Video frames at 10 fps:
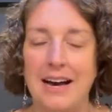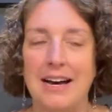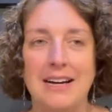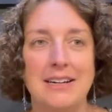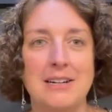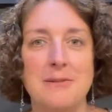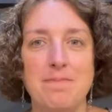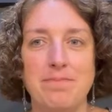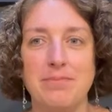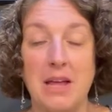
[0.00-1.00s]

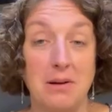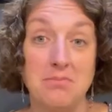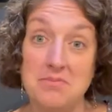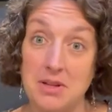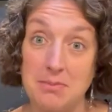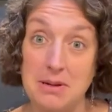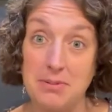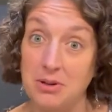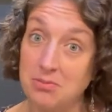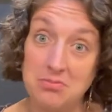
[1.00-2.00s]
Now, some
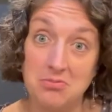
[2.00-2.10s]
people